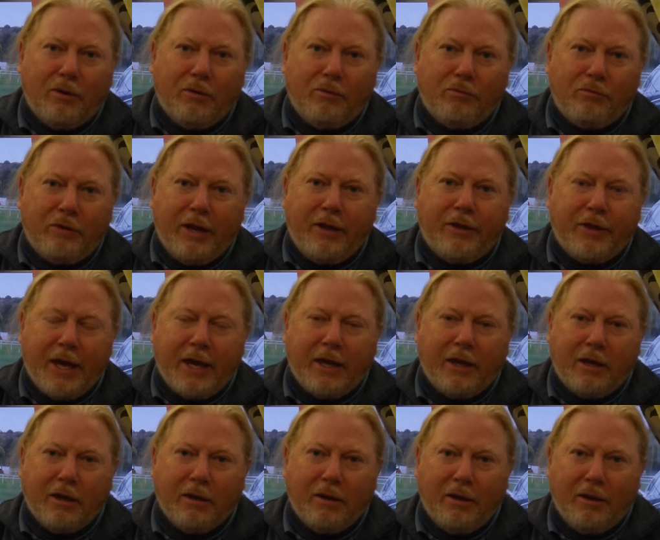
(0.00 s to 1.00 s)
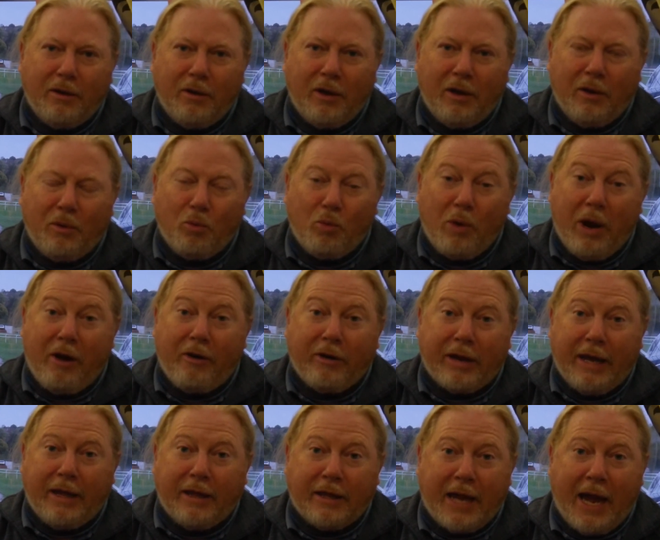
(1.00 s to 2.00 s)
rethink where I
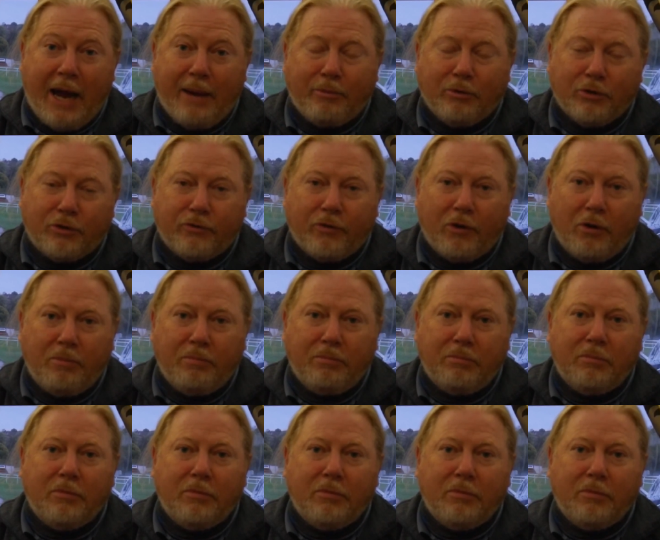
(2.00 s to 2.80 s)
get the cables from.